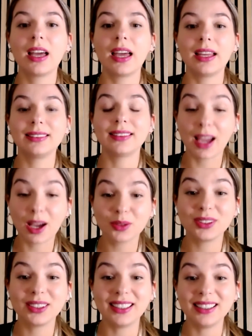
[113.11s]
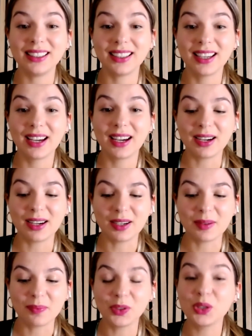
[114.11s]
and now the
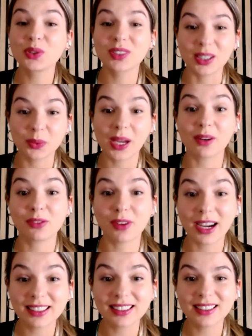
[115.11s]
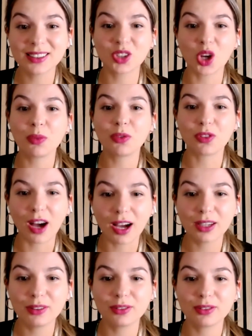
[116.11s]
news that we are a finalist, top
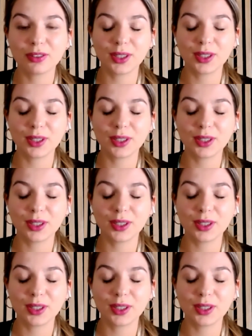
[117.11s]
5